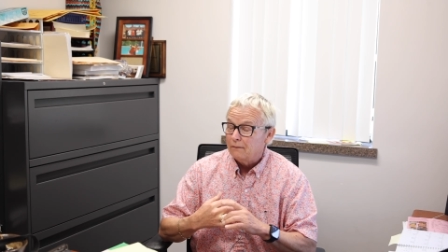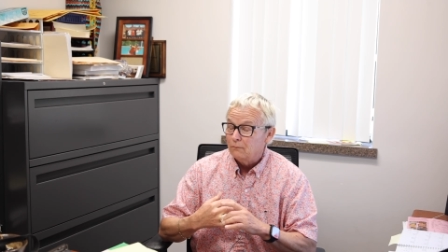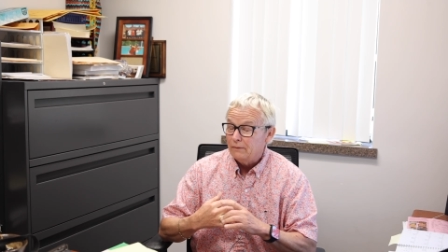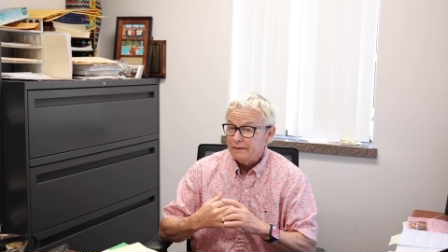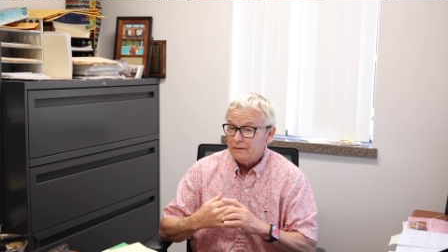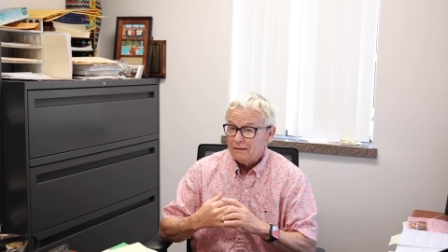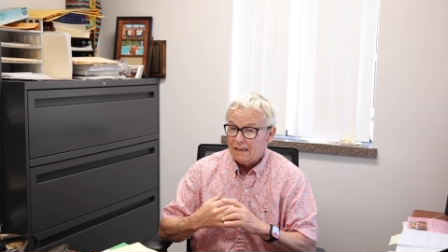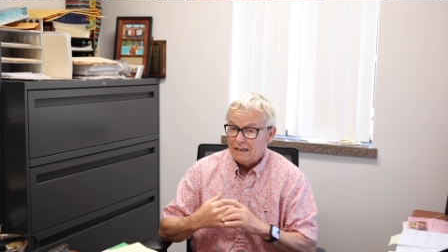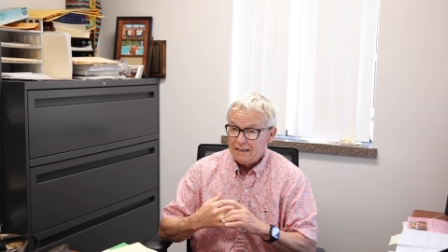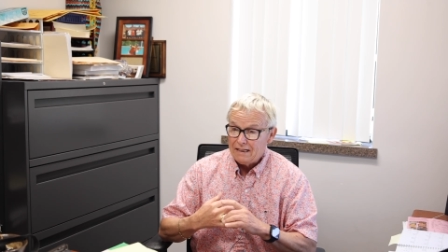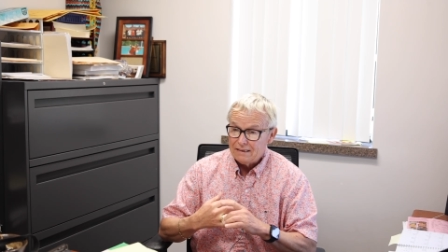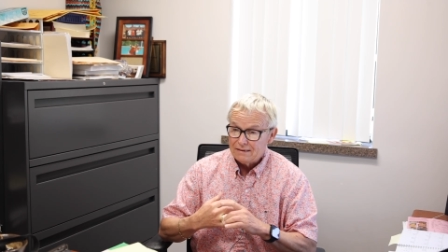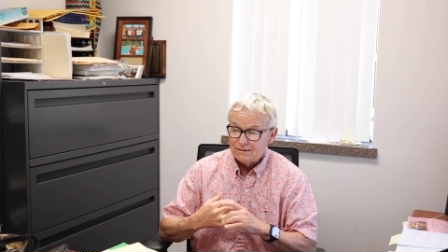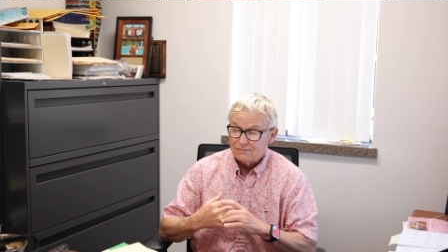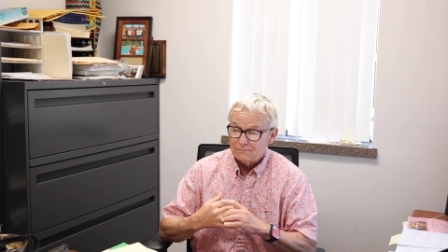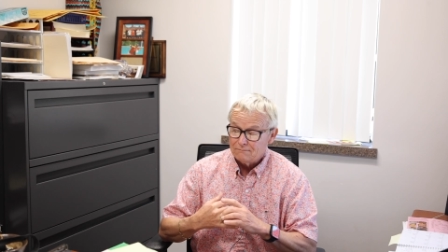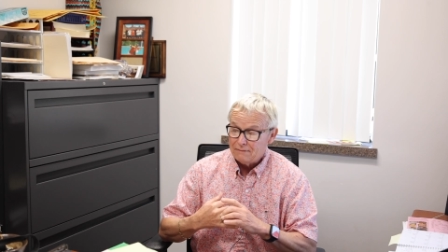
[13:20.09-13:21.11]
Well, I had
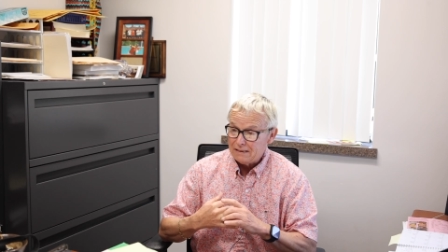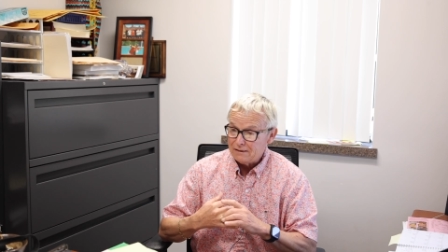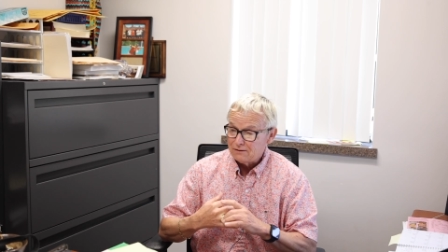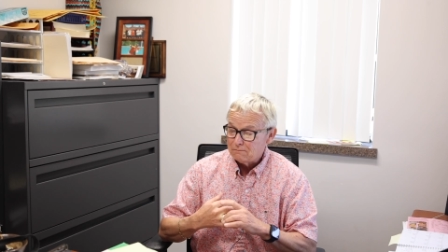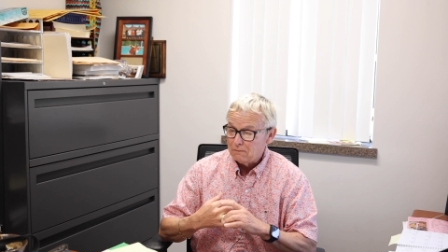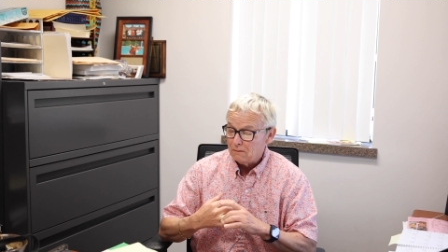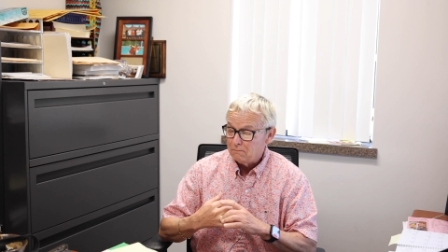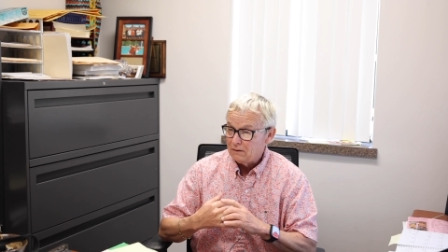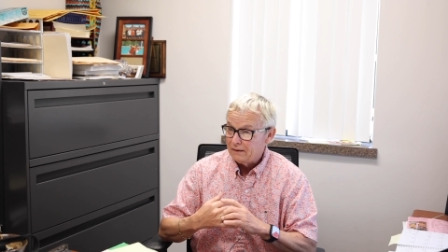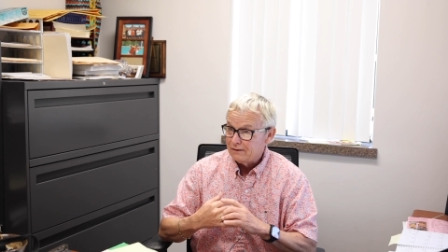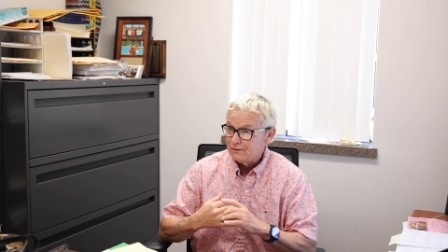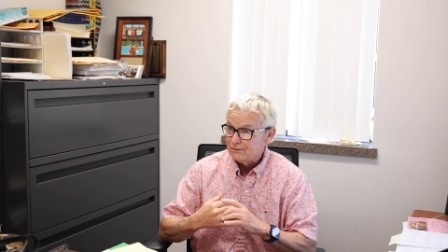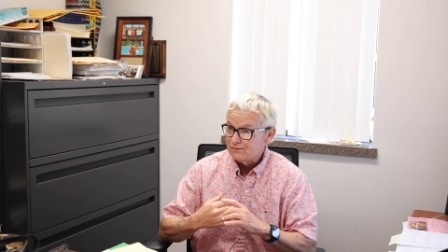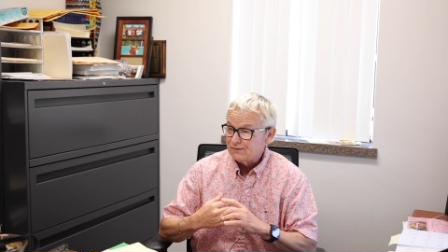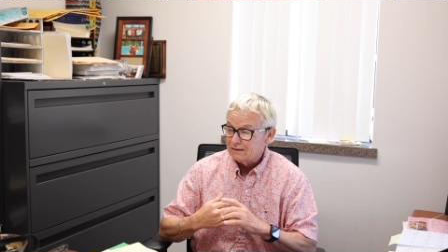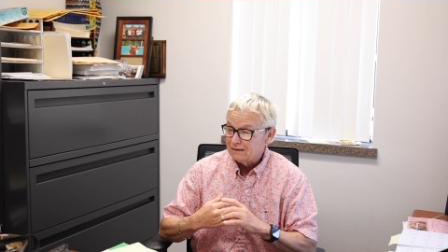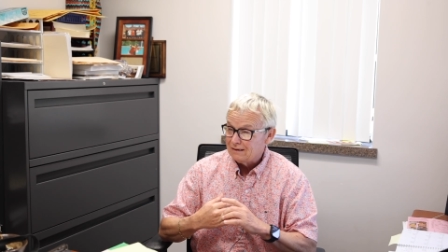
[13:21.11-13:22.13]
some baseball
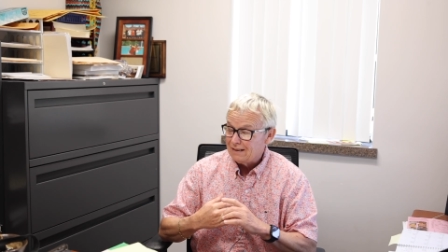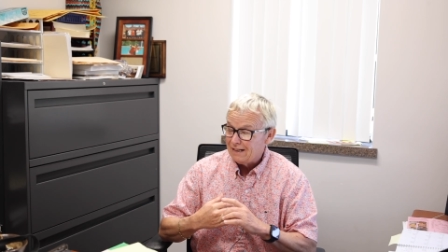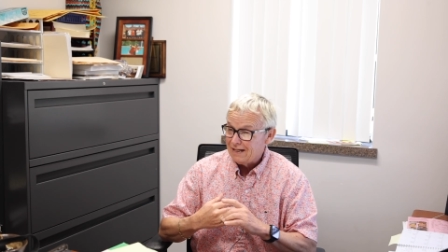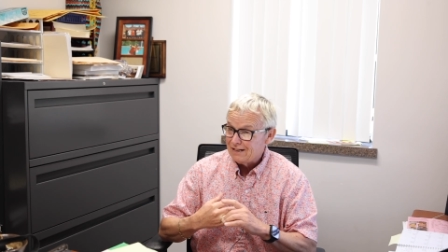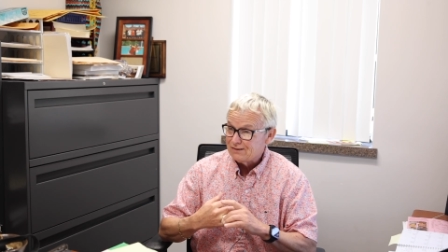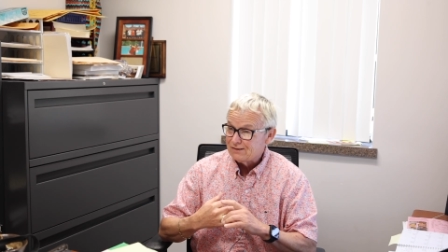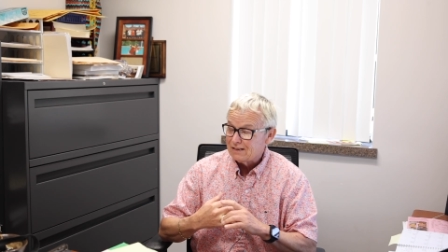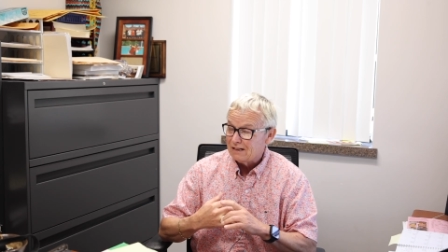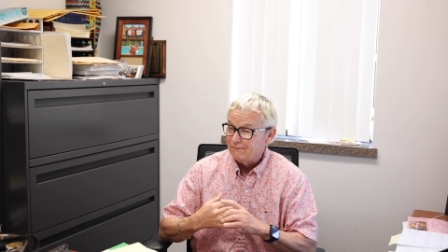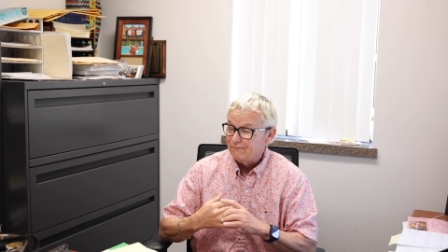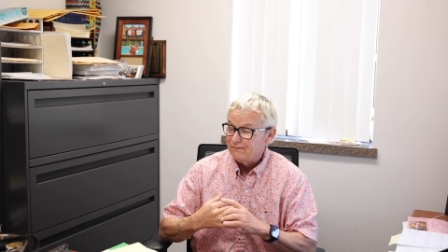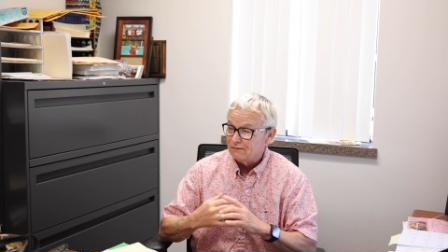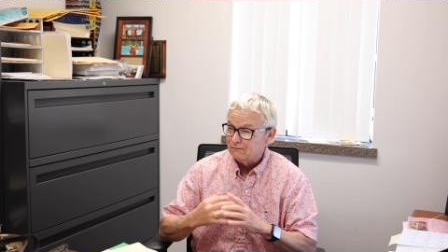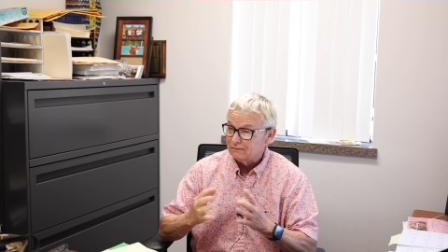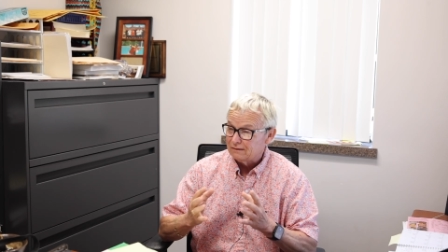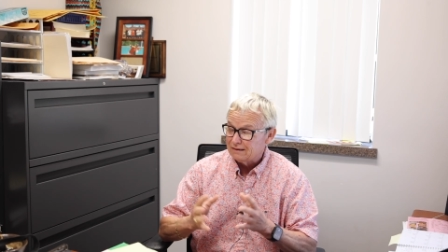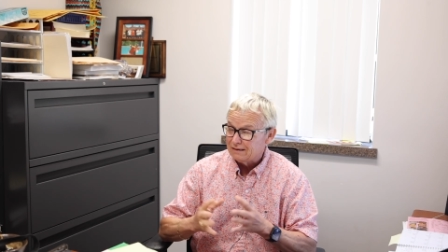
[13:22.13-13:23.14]
players in class that I
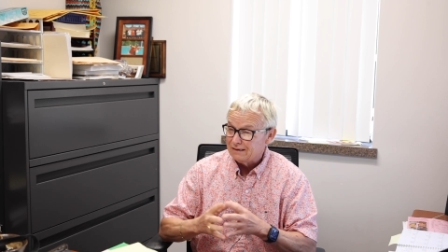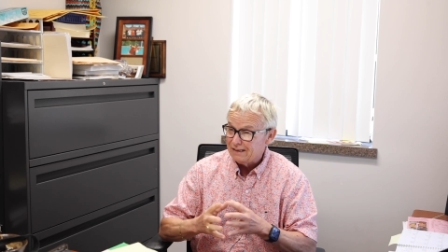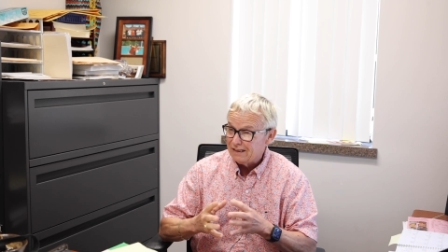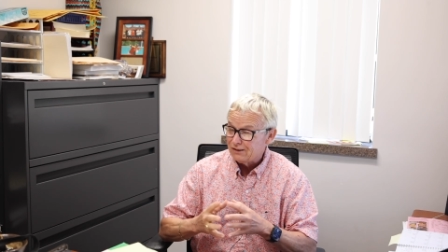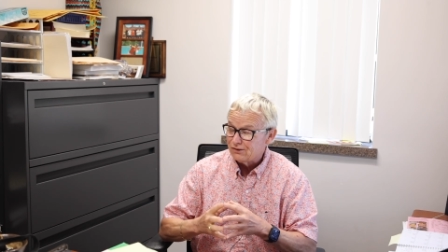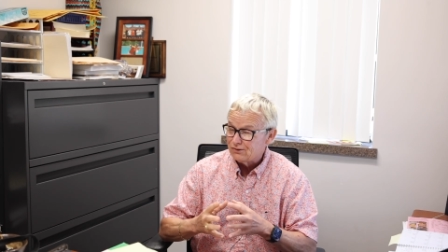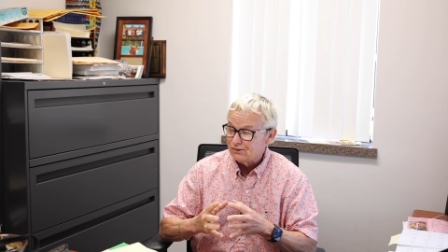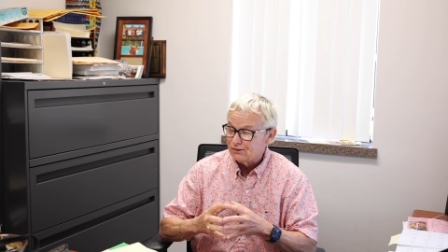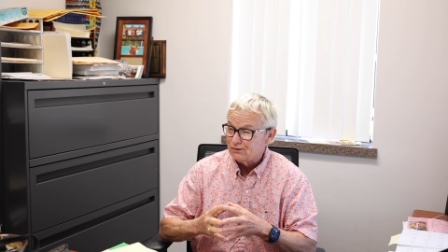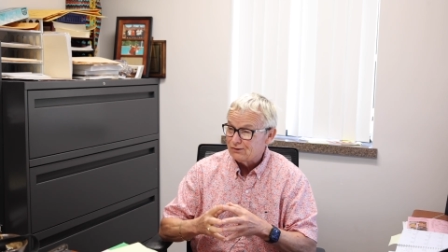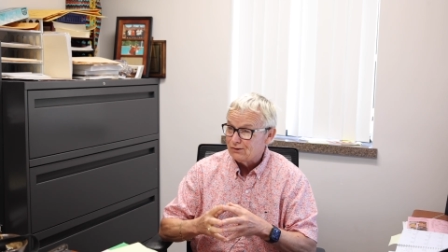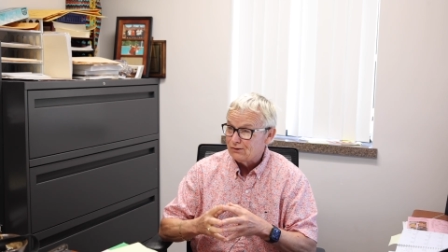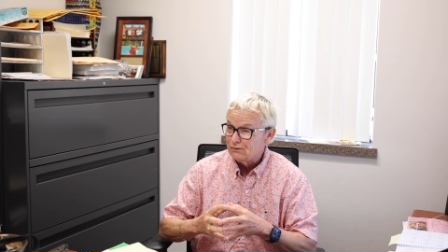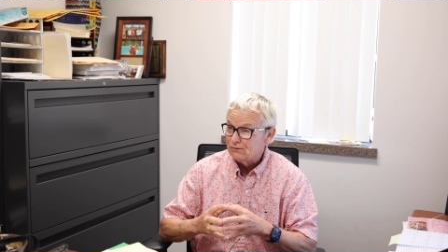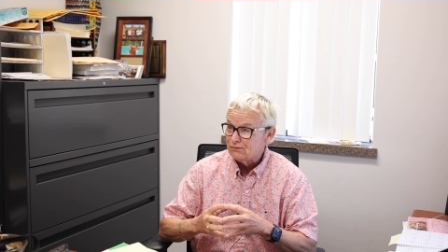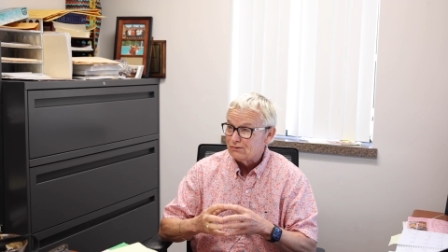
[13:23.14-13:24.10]
felt connection to.